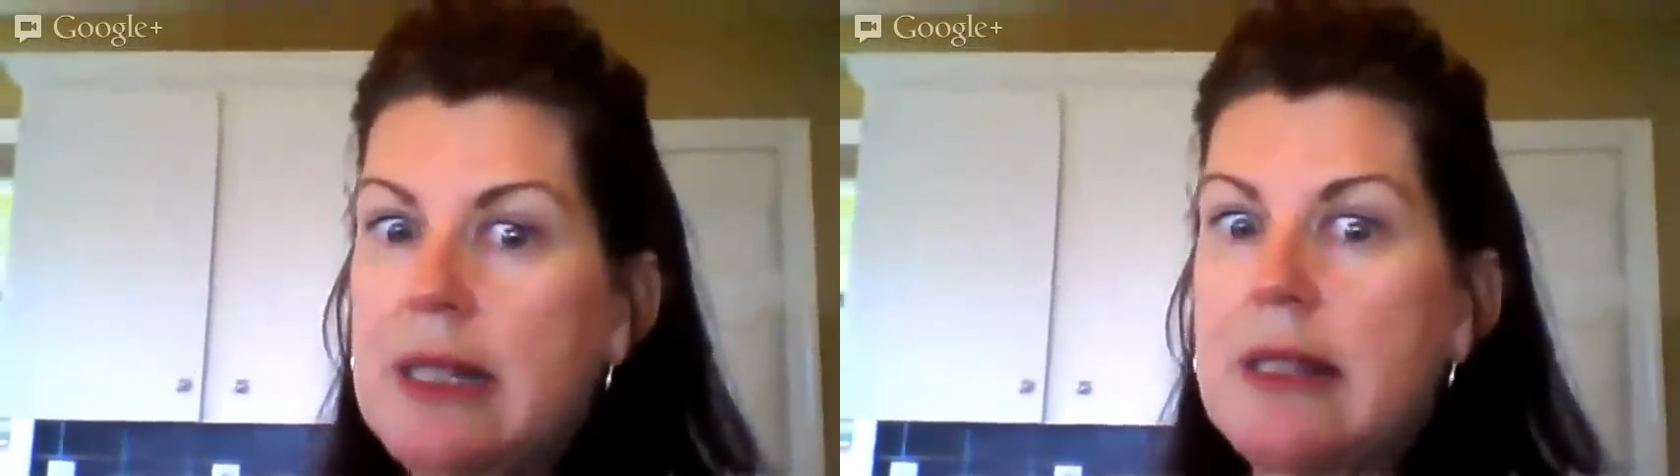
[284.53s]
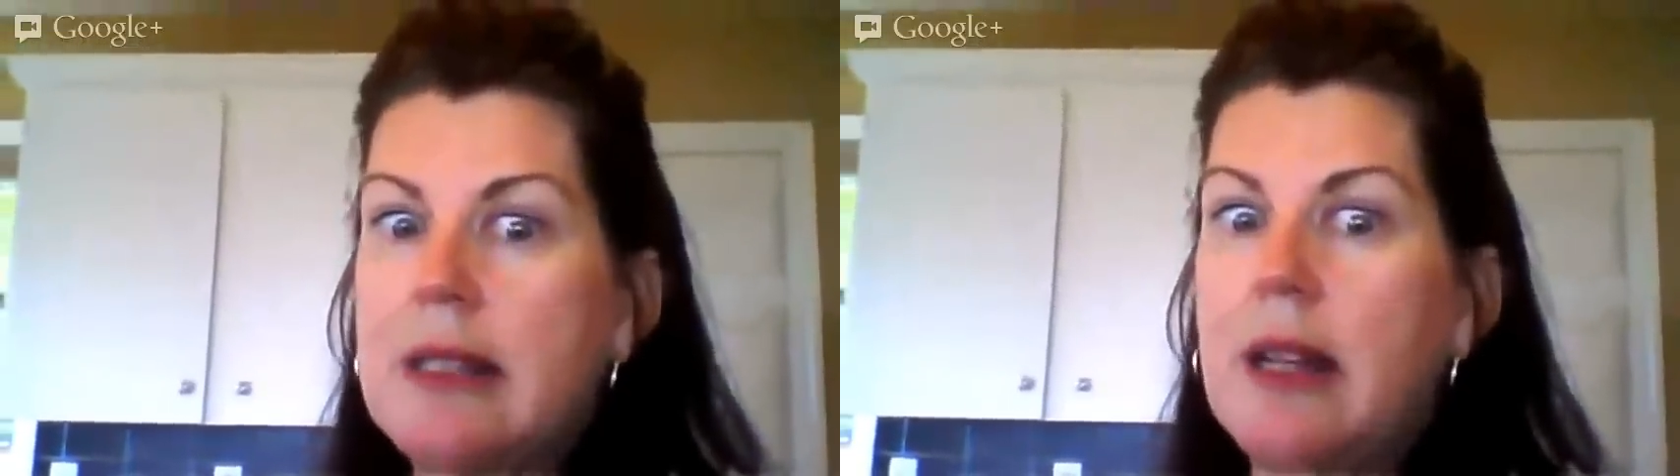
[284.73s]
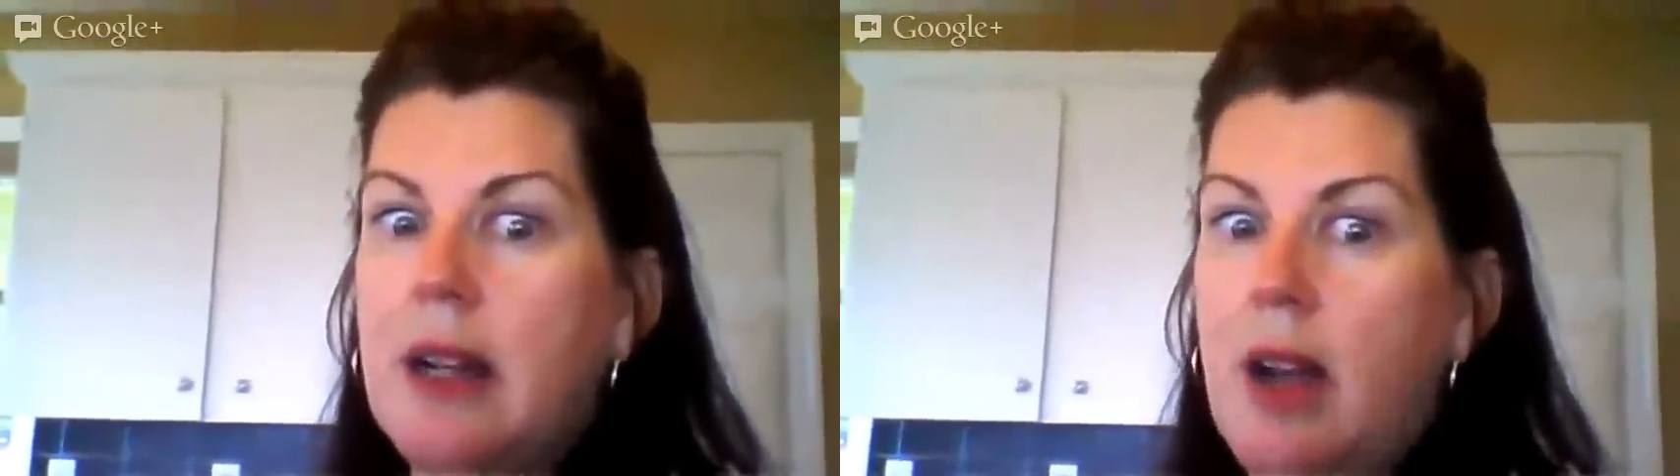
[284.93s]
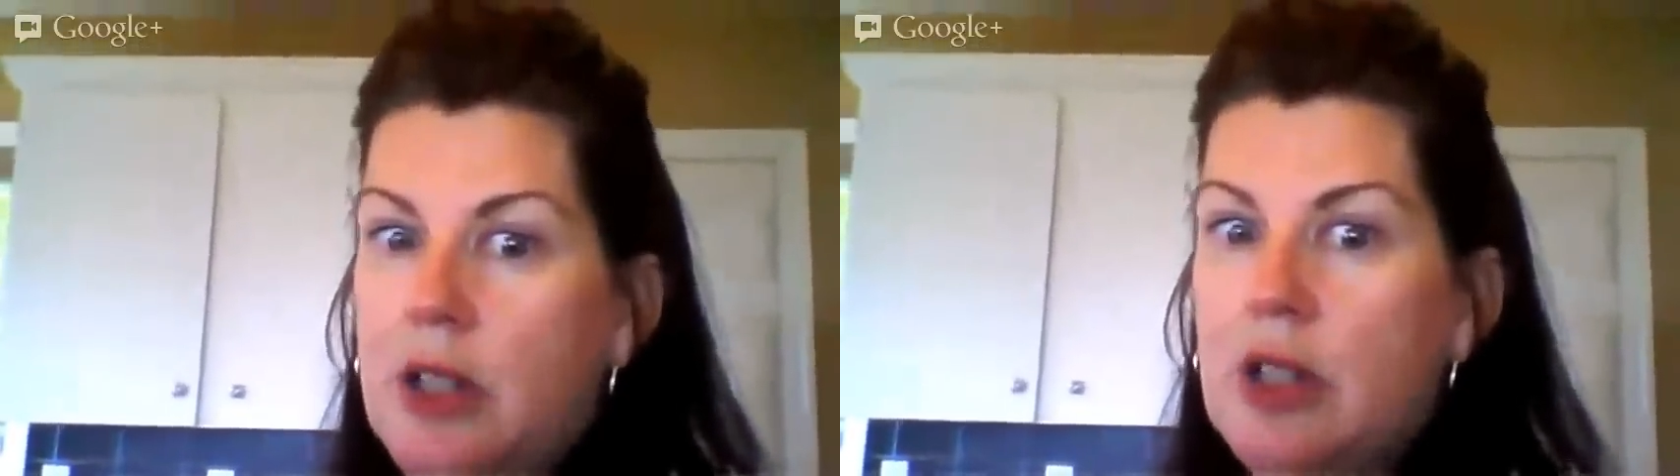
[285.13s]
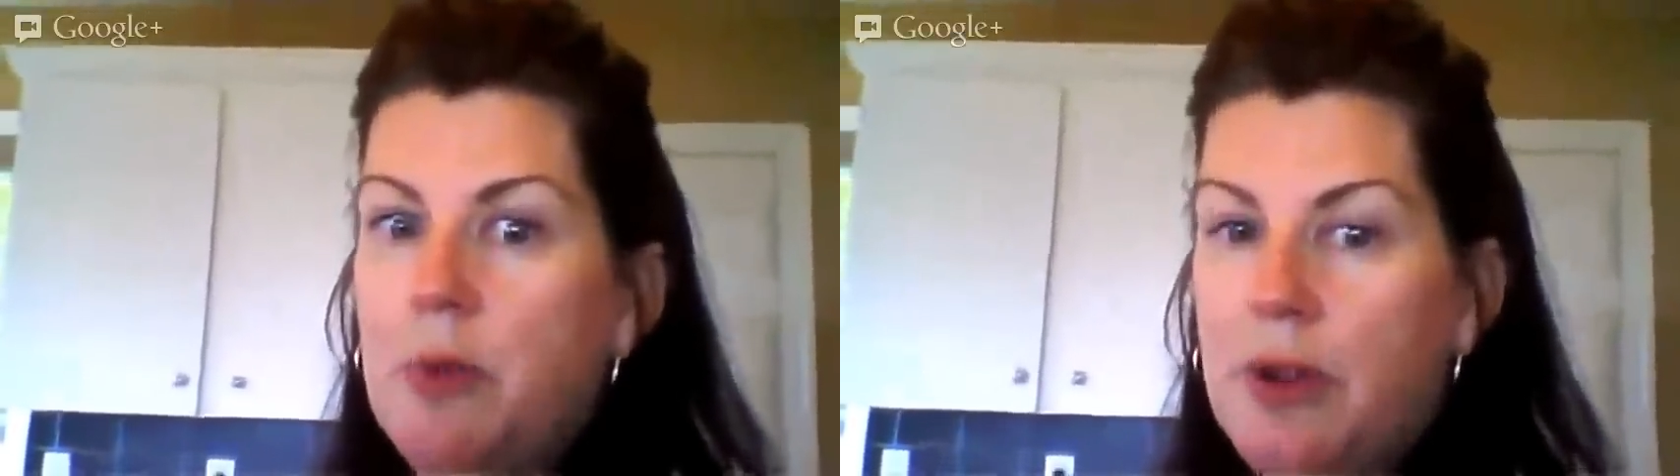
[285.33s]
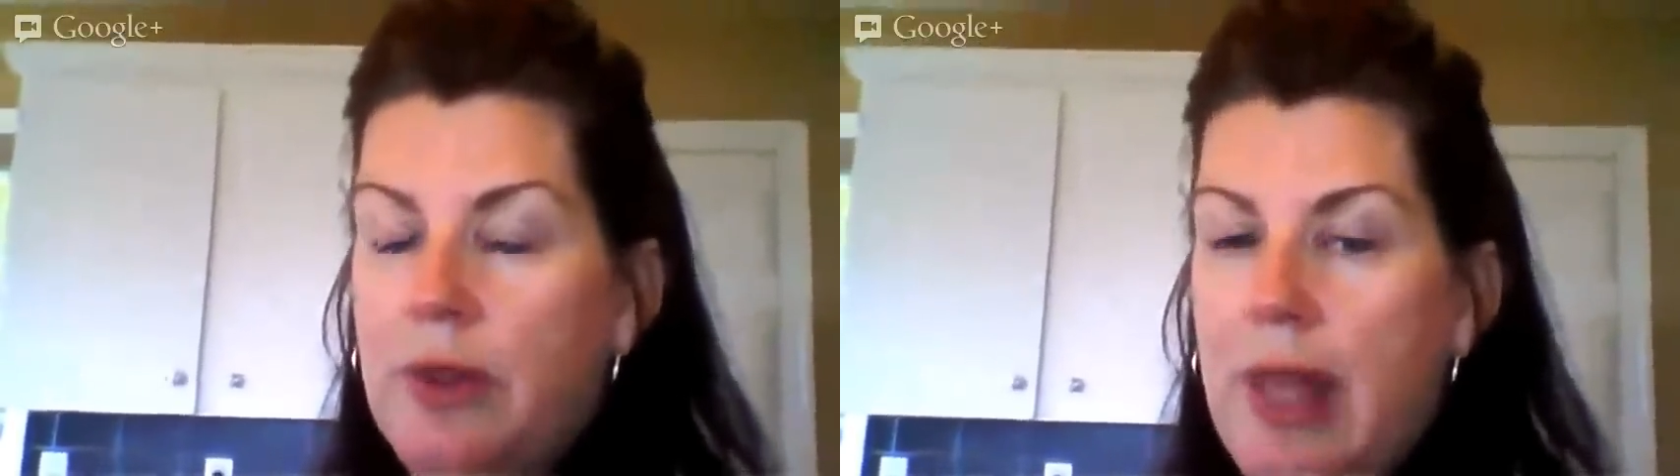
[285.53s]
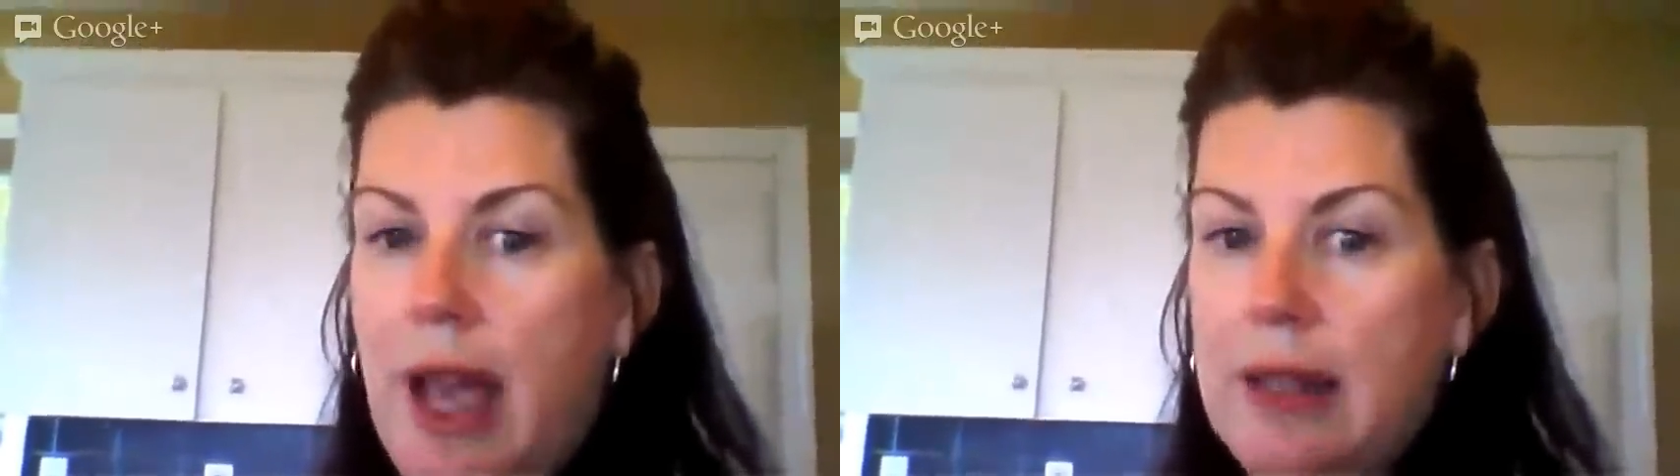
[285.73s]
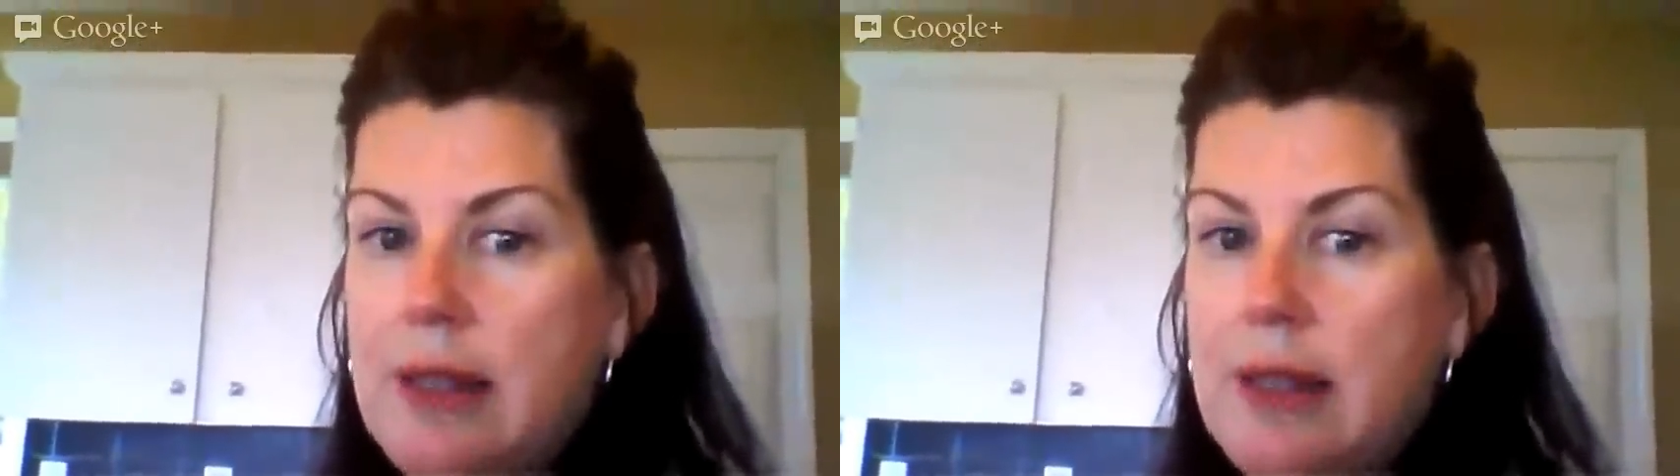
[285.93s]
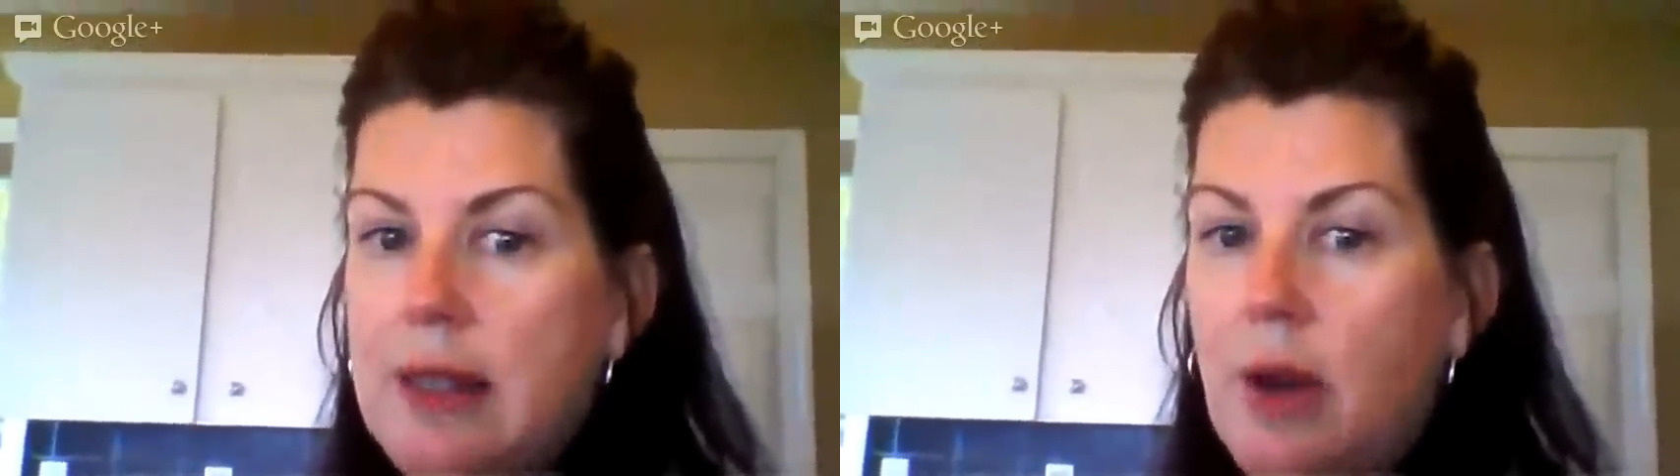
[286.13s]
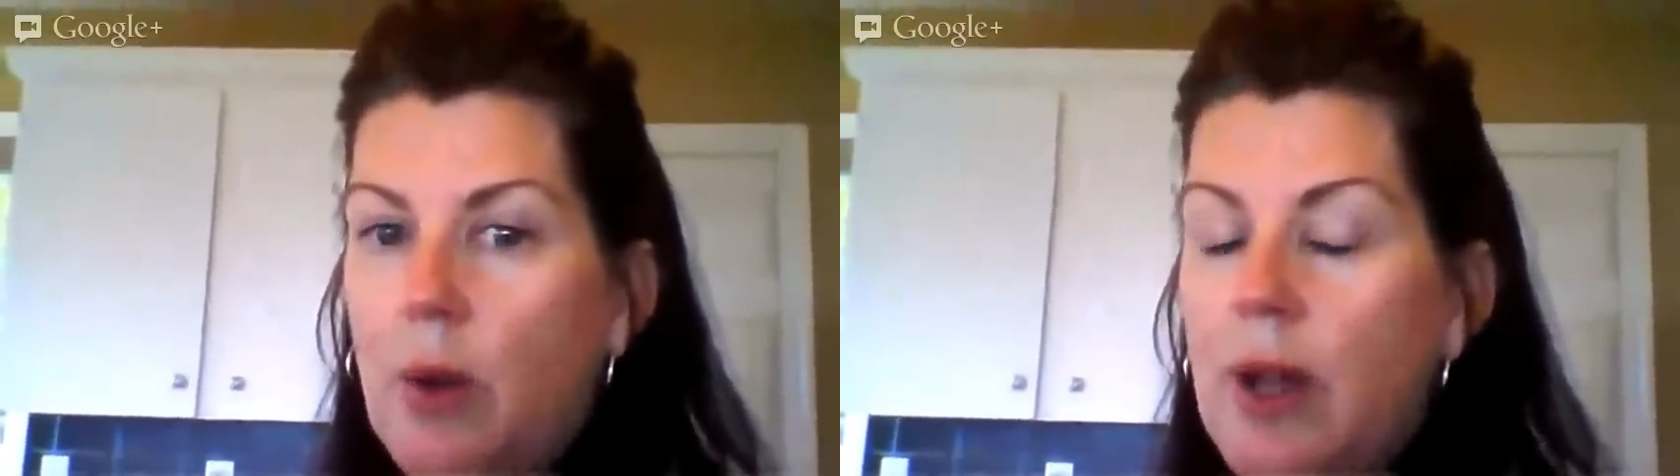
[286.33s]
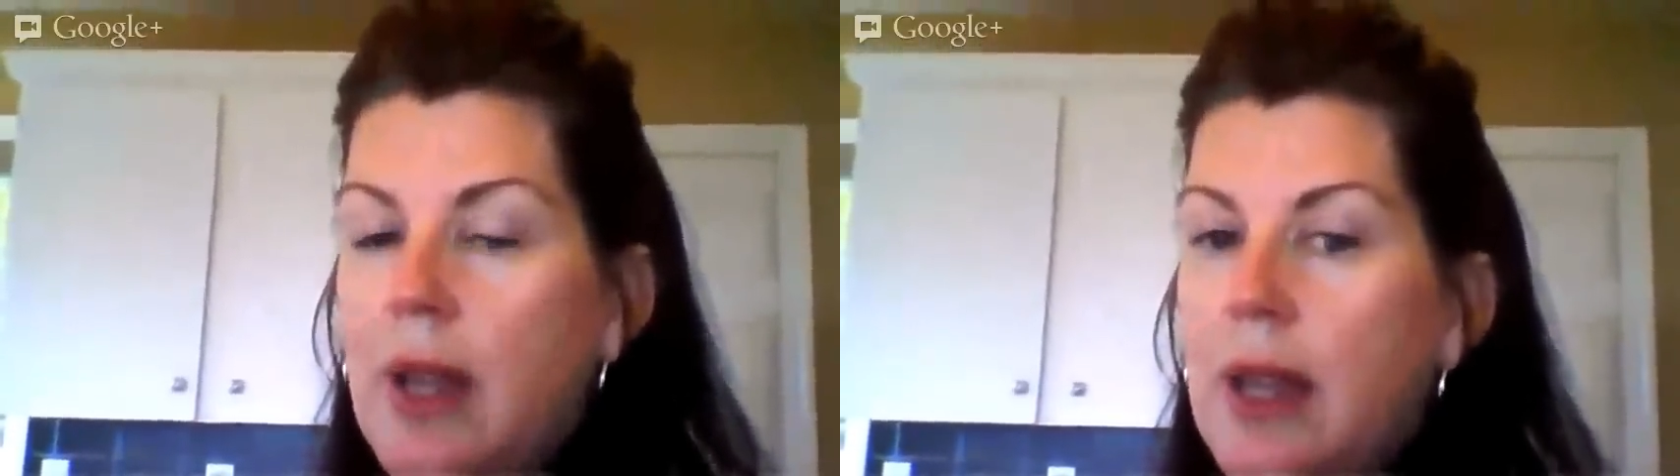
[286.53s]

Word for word: is going to cost you more than that. So